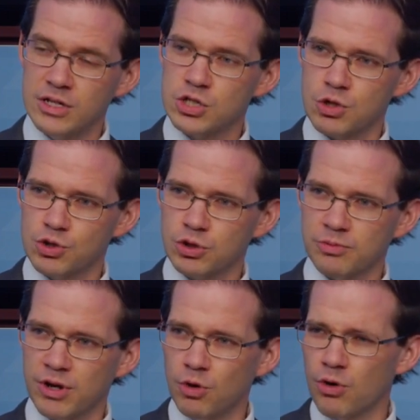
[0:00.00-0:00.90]
and social
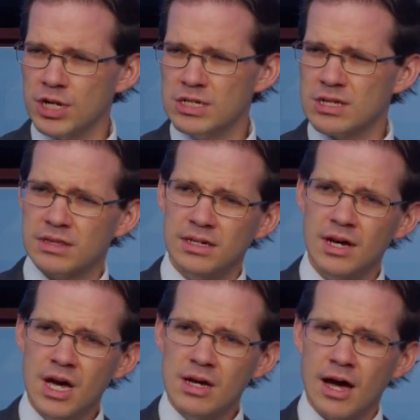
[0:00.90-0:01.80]
priorities that
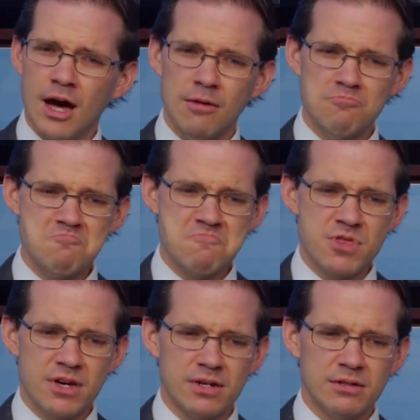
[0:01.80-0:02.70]

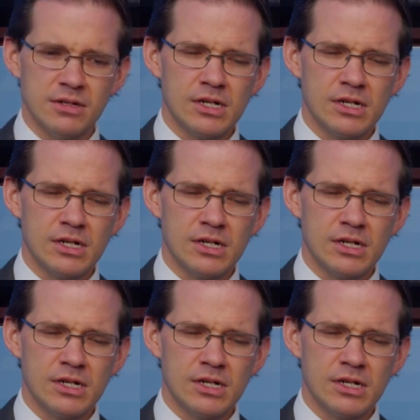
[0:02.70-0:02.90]
the